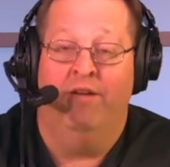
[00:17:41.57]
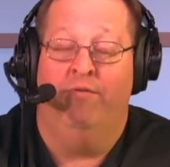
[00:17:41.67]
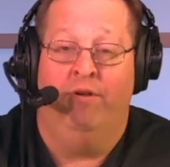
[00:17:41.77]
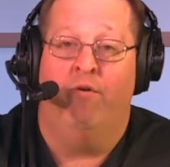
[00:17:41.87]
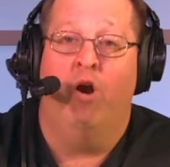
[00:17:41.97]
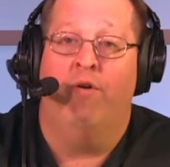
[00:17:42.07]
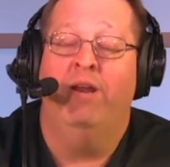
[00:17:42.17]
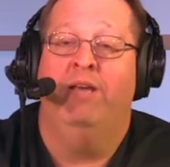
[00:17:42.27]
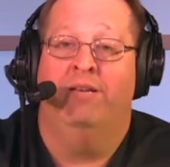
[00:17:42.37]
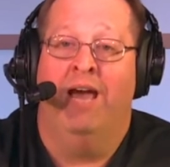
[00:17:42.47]
they're
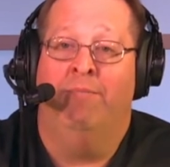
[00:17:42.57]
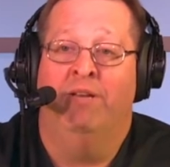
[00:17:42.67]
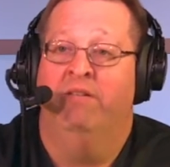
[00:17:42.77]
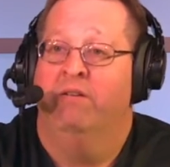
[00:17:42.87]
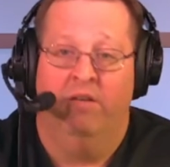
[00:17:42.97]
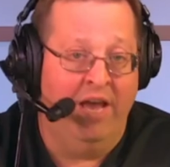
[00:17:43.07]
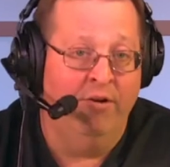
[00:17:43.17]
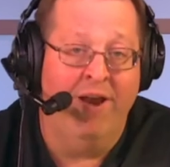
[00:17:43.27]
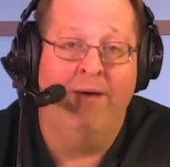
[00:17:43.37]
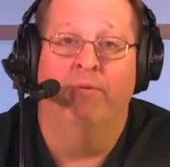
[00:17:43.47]
already a diamond,
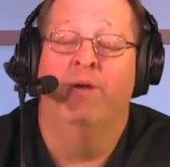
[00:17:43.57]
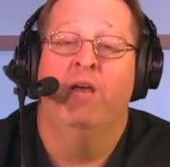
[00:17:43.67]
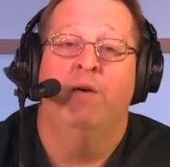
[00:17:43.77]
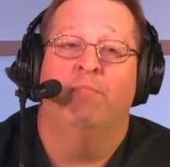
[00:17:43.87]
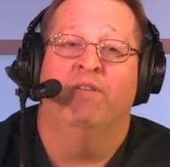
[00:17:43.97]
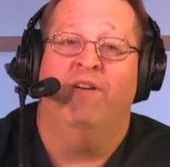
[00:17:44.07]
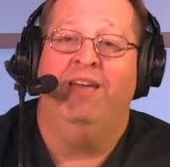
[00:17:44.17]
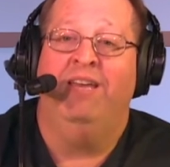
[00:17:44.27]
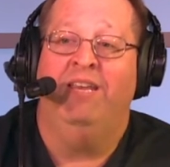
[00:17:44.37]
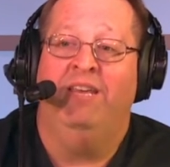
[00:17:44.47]
I grab them. But if
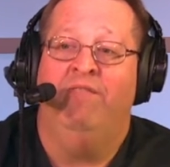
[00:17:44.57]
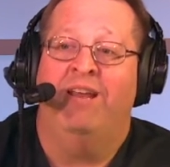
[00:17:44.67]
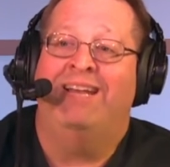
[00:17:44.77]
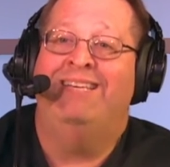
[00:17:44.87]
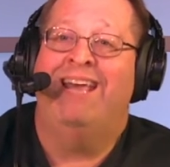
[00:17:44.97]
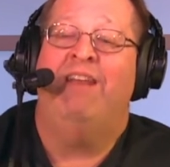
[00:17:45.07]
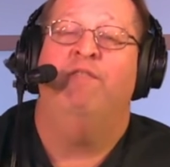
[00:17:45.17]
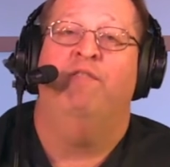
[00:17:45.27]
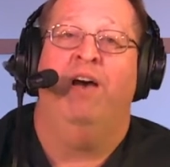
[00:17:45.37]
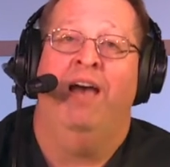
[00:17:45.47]
I can even
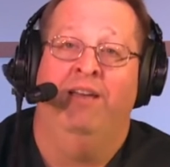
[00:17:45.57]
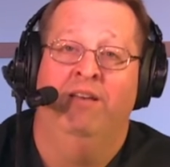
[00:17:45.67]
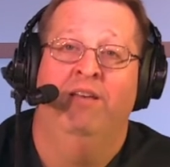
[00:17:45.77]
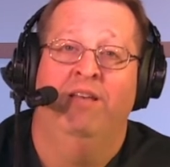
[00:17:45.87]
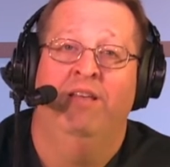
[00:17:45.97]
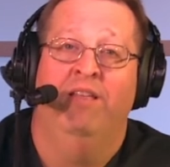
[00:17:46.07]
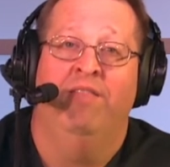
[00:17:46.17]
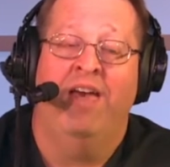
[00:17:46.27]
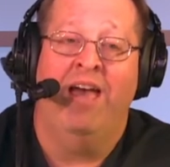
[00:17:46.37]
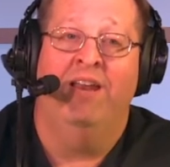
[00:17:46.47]
identify
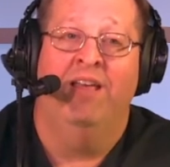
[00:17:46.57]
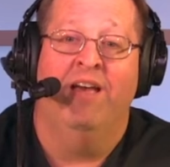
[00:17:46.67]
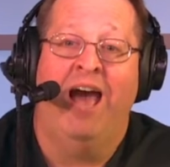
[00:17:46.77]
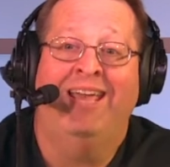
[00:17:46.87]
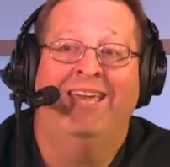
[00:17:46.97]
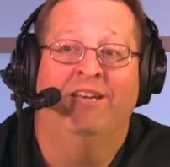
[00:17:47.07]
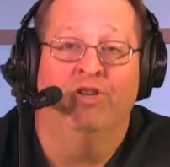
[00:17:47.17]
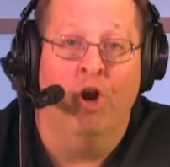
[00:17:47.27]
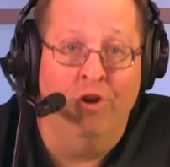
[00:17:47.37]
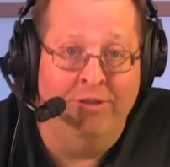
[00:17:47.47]
that I
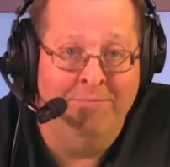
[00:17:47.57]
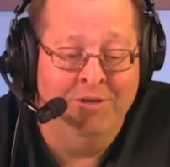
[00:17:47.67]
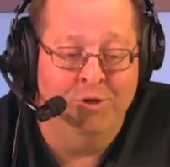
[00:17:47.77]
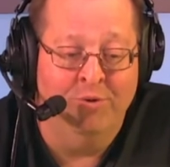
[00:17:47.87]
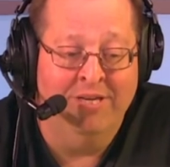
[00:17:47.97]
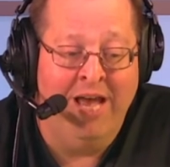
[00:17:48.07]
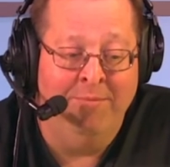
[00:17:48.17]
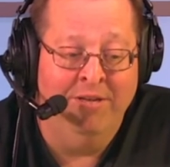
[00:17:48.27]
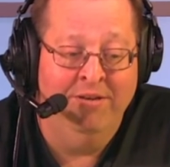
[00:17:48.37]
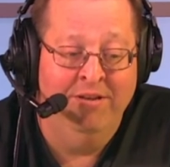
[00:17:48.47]
can turn them into a
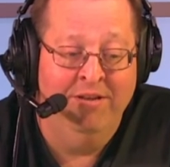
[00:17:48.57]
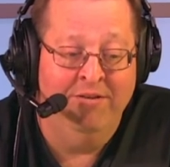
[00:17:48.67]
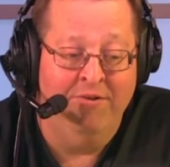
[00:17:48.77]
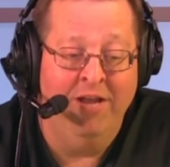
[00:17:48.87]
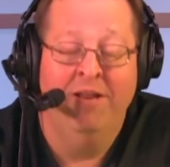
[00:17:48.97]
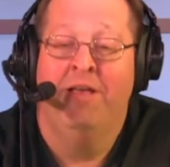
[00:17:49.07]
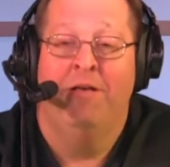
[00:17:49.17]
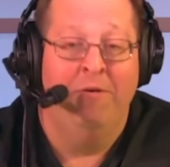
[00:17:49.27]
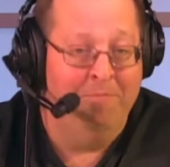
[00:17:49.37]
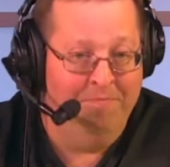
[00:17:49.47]
diamond, right,
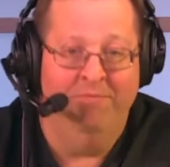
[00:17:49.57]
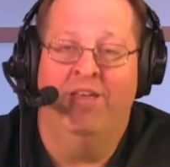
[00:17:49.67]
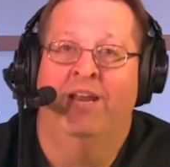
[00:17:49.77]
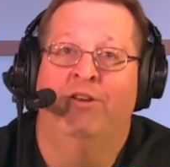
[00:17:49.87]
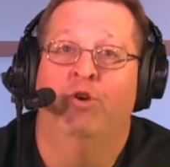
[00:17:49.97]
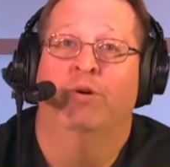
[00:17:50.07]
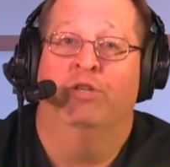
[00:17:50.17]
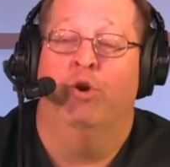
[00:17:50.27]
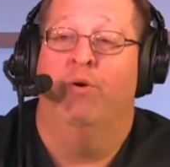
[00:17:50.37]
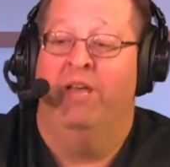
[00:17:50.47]
then I do
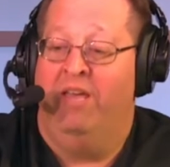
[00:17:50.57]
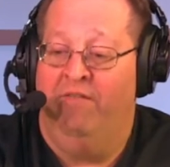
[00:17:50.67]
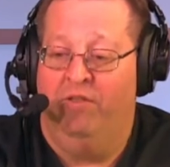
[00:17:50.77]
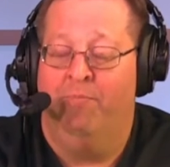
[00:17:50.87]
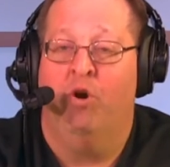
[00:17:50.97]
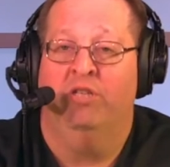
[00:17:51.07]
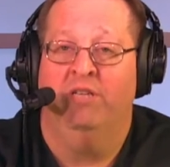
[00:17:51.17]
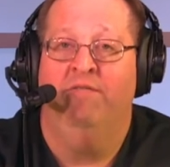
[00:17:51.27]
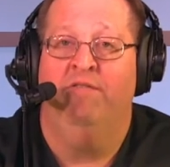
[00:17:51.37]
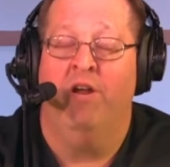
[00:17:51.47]
it. So if the
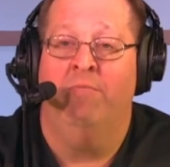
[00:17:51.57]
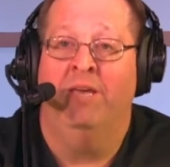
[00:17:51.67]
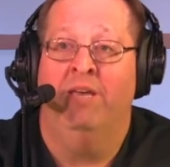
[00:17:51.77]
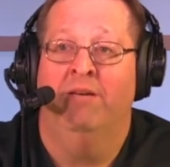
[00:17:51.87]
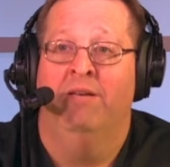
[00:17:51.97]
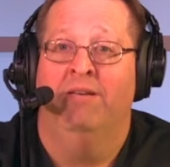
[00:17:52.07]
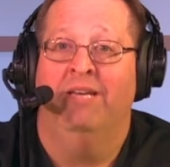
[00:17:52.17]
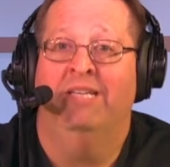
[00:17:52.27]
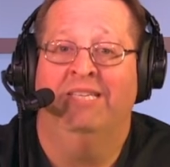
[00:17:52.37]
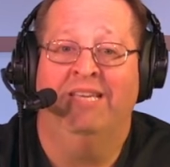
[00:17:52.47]
person in front of me
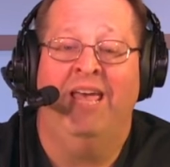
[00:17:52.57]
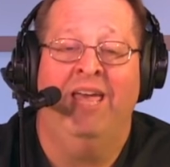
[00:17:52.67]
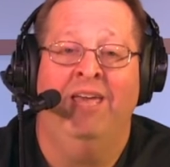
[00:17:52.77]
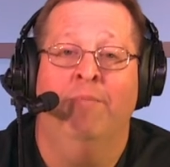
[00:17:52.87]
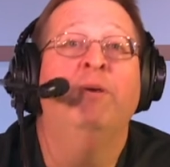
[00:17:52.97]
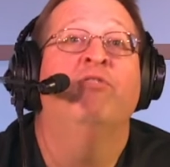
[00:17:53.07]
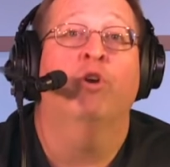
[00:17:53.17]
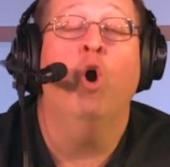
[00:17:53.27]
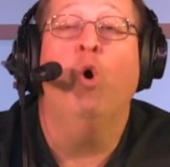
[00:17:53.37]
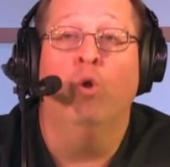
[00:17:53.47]
is, say, a piece
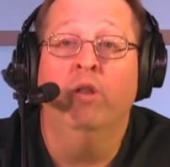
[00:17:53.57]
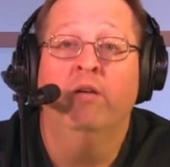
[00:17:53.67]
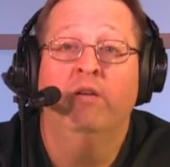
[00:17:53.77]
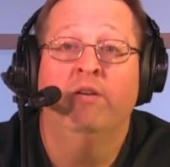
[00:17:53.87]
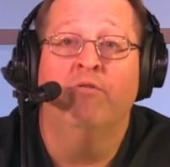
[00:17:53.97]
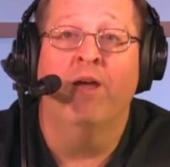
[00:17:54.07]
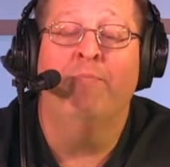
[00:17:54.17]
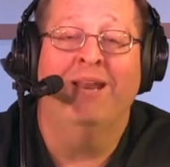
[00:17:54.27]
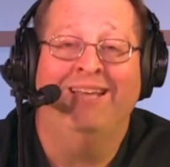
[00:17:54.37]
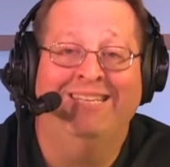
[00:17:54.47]
of coal,
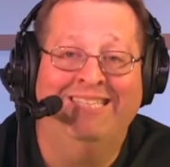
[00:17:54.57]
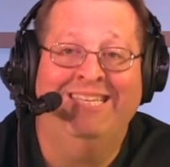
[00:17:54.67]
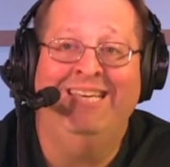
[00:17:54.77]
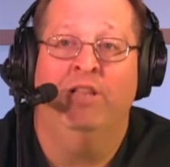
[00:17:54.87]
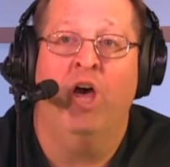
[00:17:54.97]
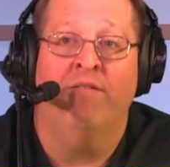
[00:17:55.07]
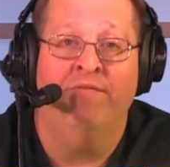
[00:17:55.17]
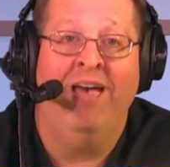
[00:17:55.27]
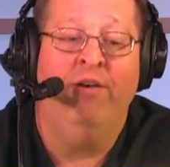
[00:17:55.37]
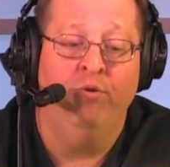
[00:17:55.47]
right, but I see a lot
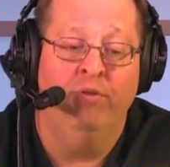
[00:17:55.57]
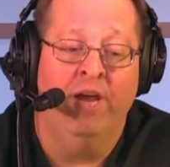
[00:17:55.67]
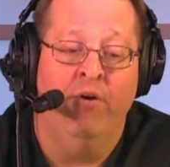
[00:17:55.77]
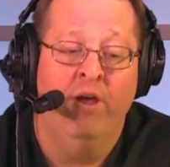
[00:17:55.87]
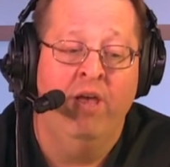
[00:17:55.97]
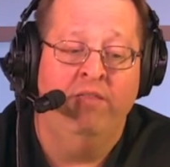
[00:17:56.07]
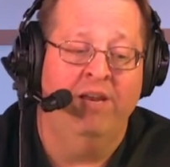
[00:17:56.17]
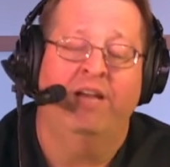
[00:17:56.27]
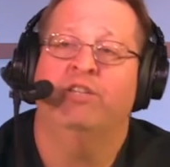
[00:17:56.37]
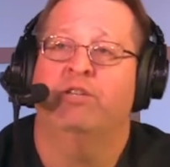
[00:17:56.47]
of value there,
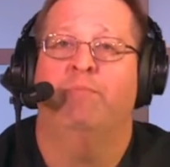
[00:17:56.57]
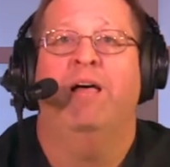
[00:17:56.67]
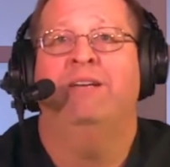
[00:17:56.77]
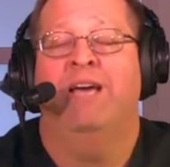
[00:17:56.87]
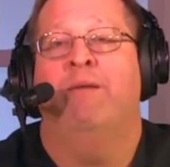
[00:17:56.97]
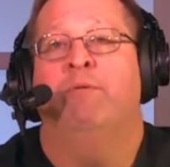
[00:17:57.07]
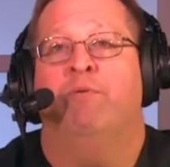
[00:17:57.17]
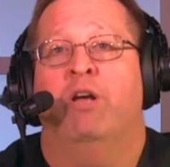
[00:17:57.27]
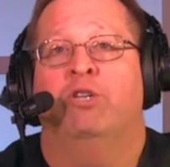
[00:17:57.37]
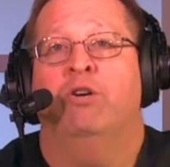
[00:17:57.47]
then I just apply time
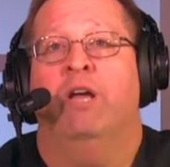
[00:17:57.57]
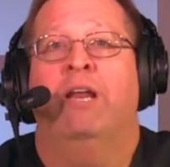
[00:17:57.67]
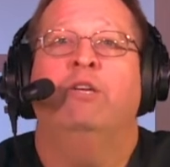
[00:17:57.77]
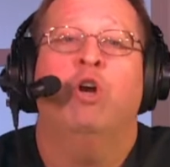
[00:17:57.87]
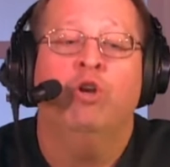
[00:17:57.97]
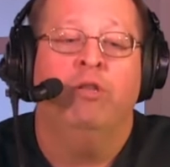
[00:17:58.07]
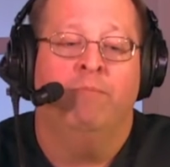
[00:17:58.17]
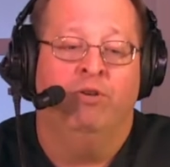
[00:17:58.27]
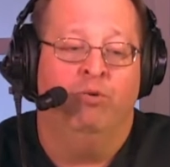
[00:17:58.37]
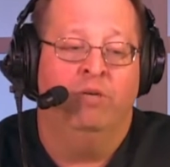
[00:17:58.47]
and pressure and I turn
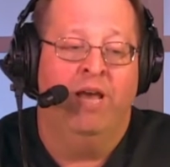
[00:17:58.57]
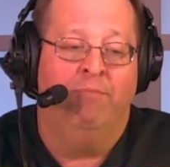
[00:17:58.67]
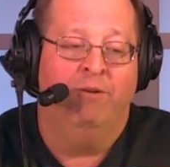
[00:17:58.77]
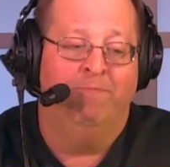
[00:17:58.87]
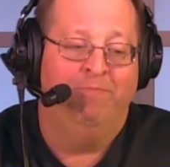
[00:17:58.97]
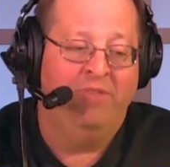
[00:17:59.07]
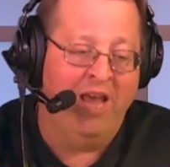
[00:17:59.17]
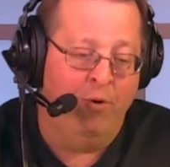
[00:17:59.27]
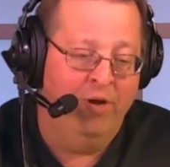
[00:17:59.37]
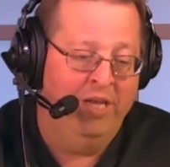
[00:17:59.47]
them into a diamond.
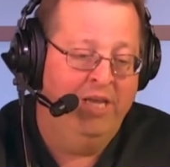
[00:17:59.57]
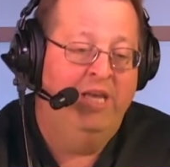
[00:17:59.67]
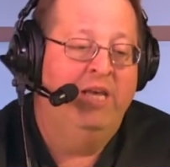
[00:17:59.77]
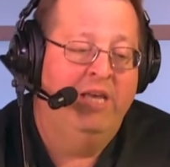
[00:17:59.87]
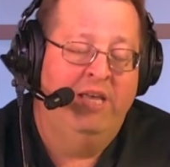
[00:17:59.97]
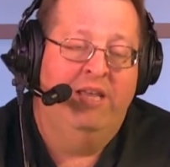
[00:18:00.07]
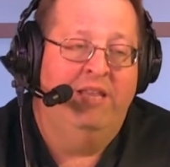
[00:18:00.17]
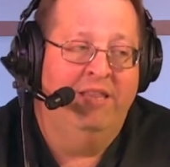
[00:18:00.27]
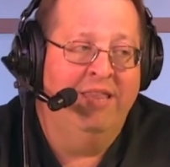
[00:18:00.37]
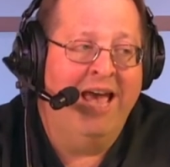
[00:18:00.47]
Now,
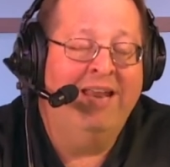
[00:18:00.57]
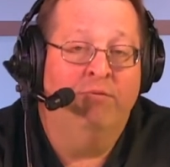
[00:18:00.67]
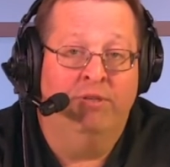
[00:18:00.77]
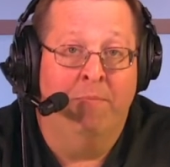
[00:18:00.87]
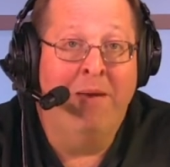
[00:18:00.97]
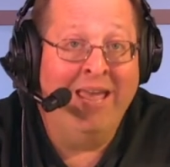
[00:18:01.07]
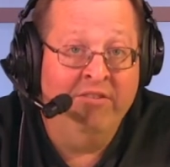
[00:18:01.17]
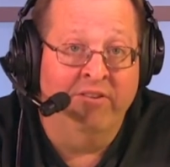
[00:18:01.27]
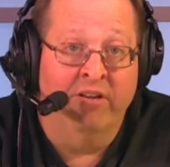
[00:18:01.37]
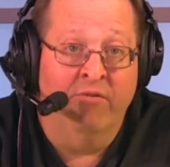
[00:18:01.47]
that was
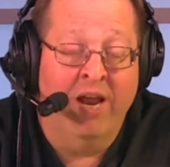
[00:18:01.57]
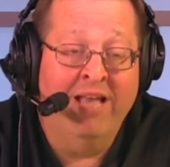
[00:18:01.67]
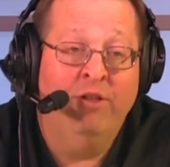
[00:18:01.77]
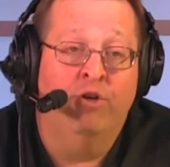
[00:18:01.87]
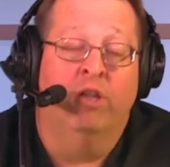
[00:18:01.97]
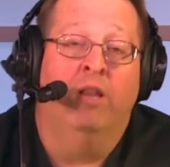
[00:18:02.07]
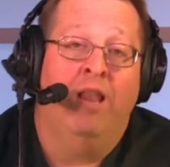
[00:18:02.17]
amazing, right? I learned a